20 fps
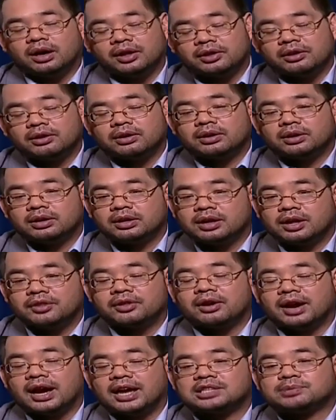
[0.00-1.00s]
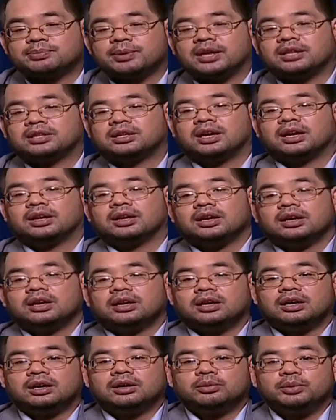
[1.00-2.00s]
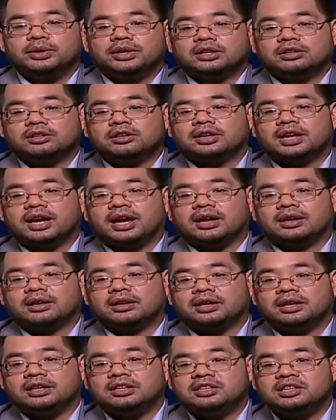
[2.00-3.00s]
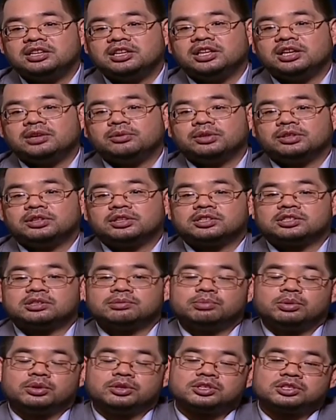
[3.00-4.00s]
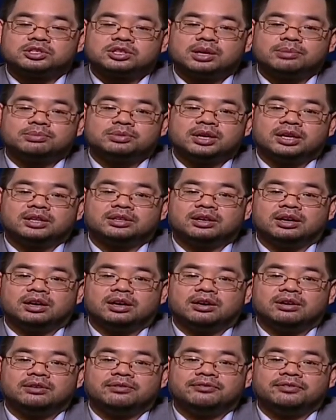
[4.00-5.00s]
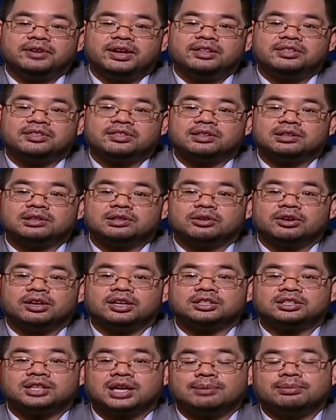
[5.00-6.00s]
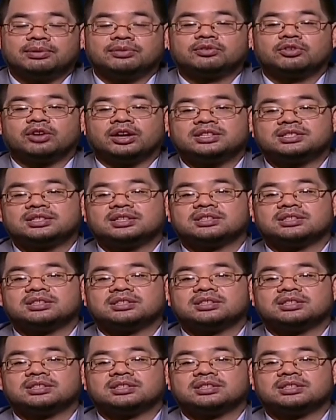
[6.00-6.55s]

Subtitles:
but another aspect that we can look at in dealing with this important subject of faith during a time of